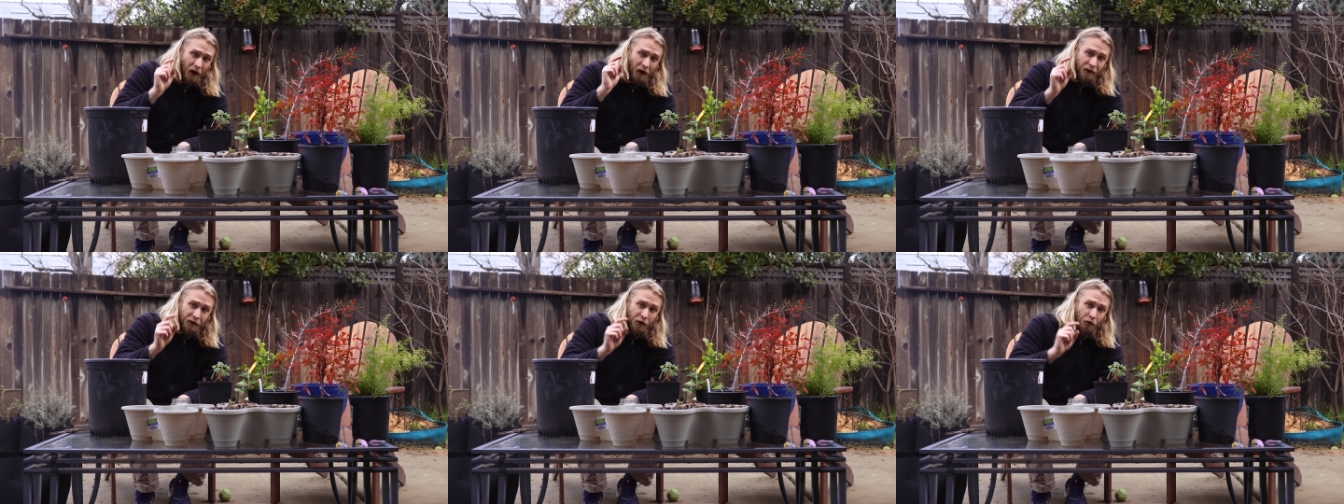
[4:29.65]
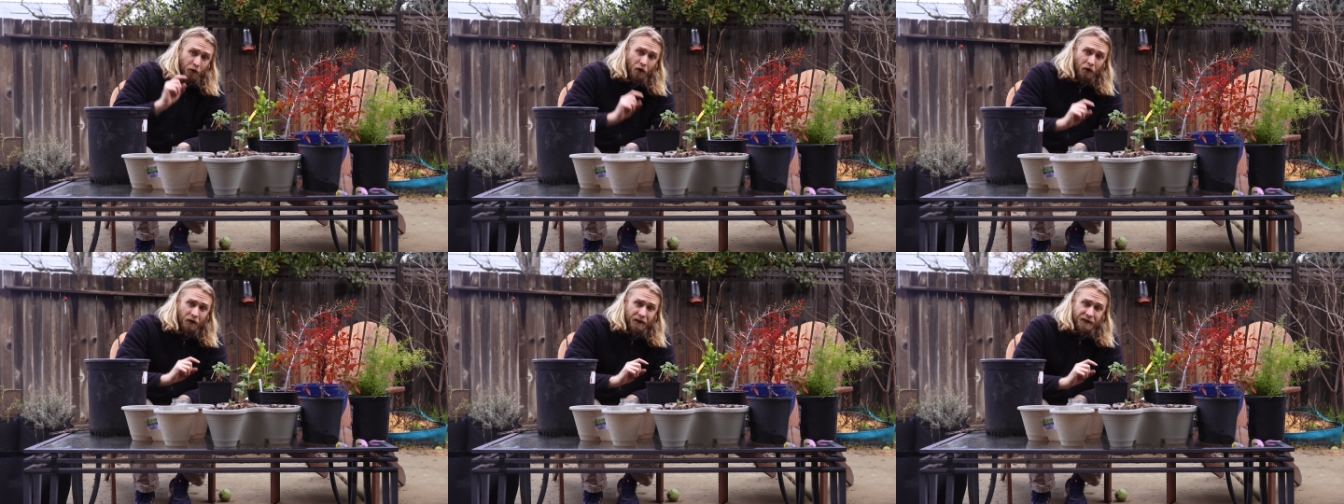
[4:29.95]
on
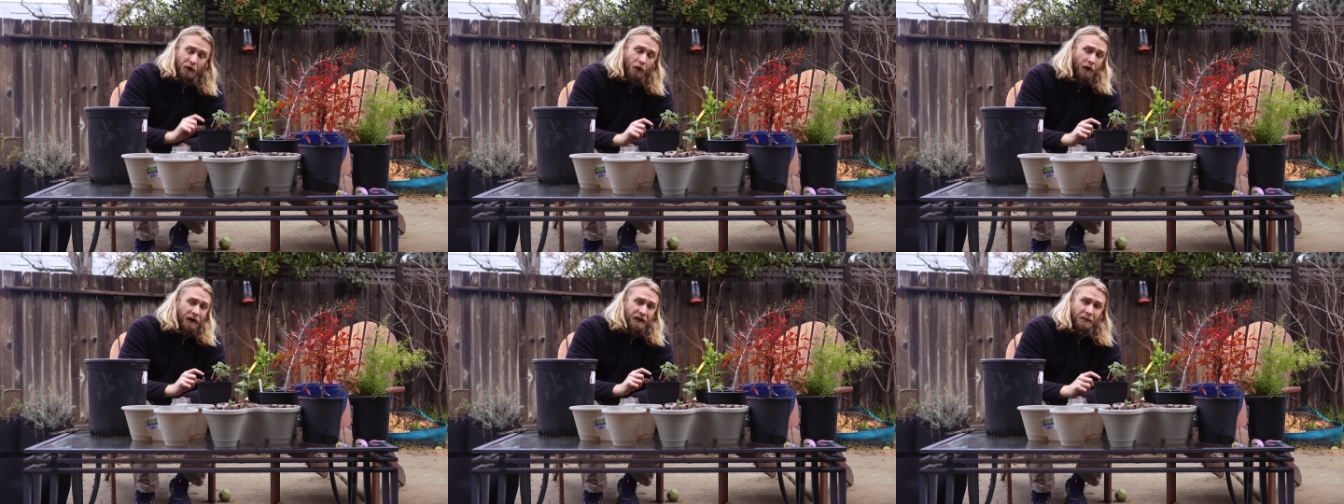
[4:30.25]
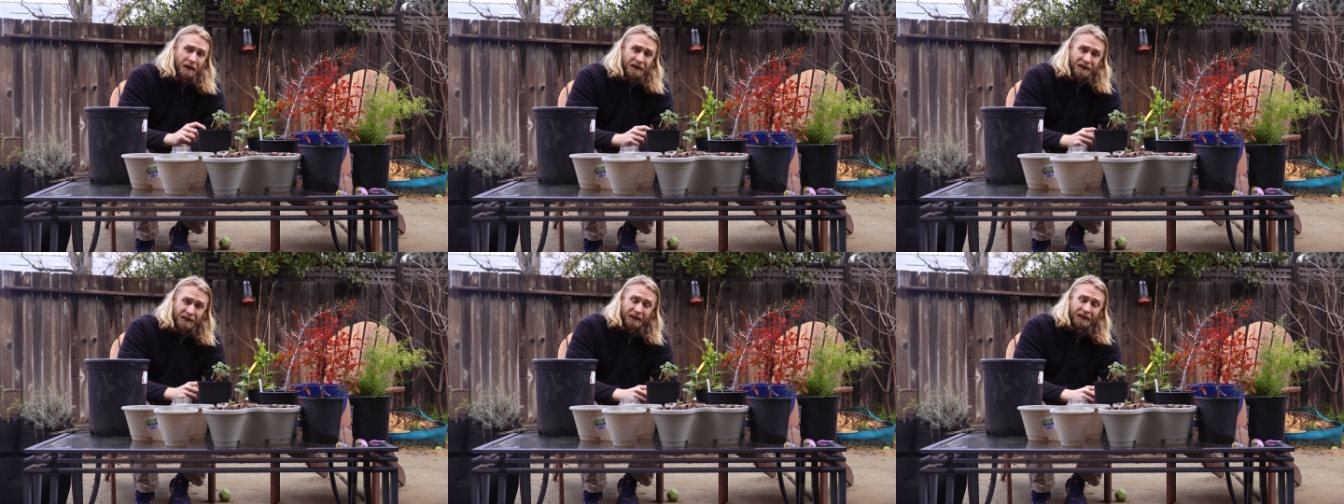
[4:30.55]
Google is going to
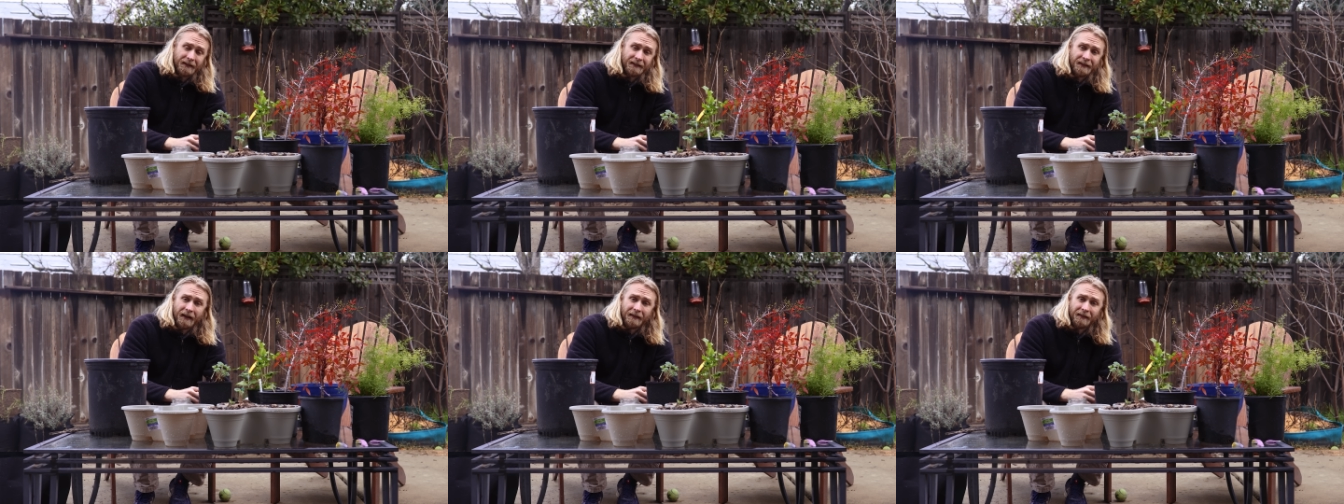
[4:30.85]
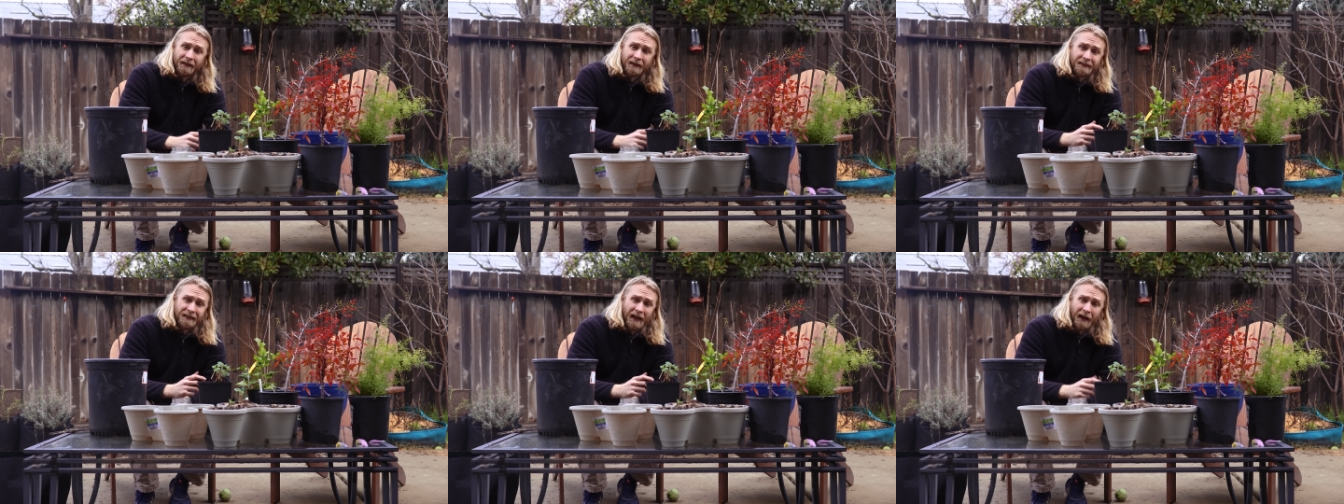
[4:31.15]
basically say
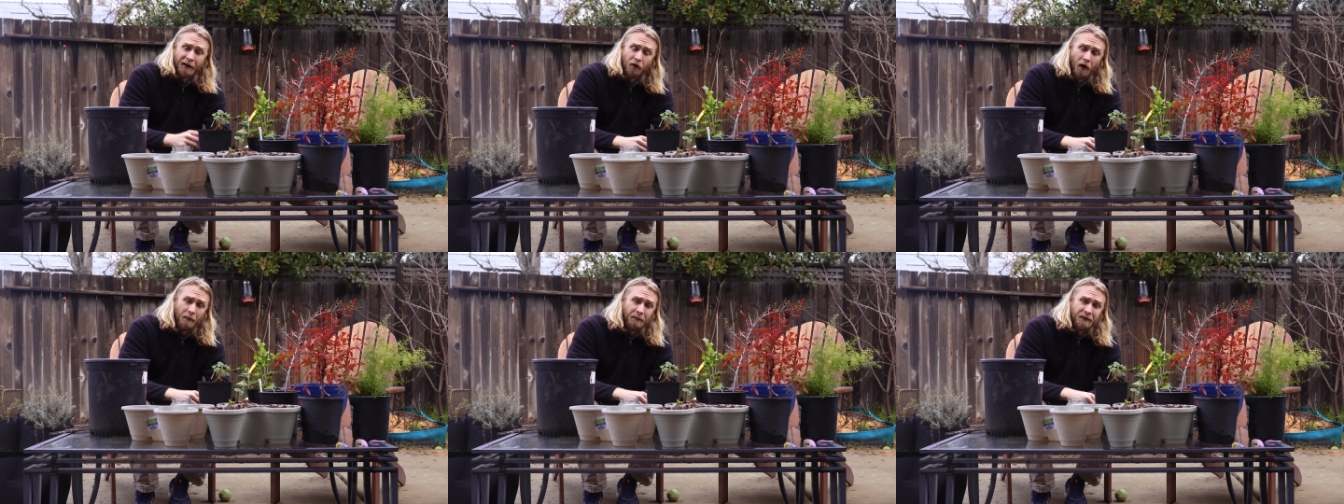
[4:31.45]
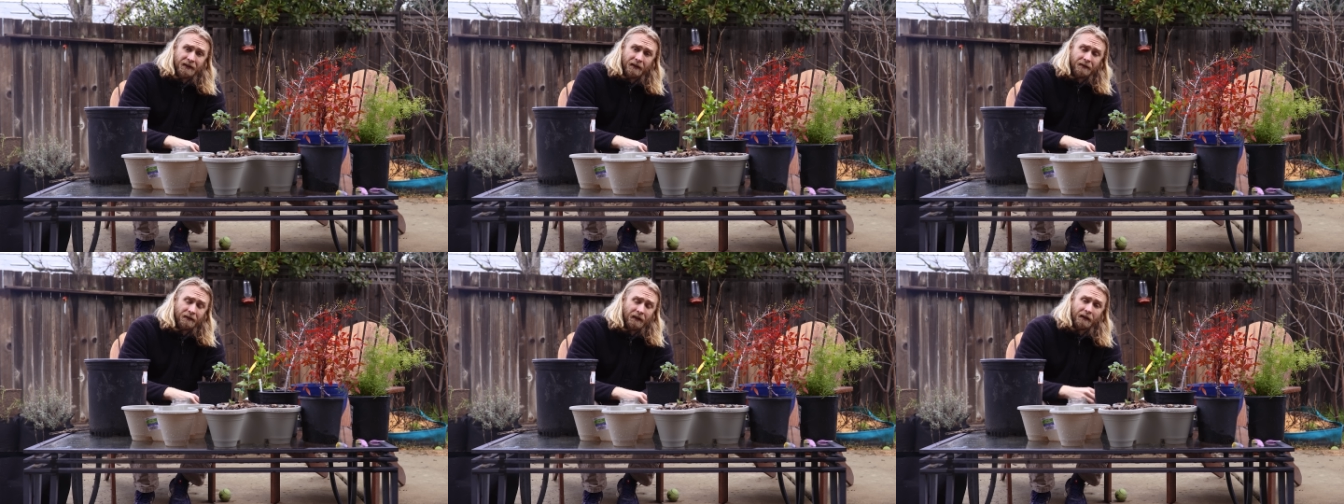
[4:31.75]
the exact
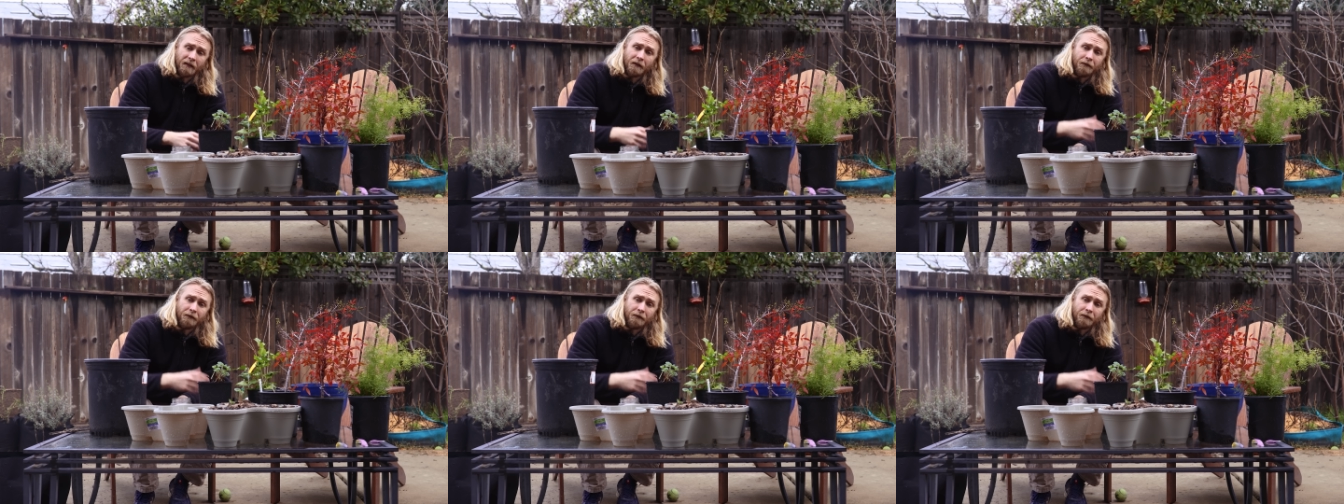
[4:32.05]
opposite thing.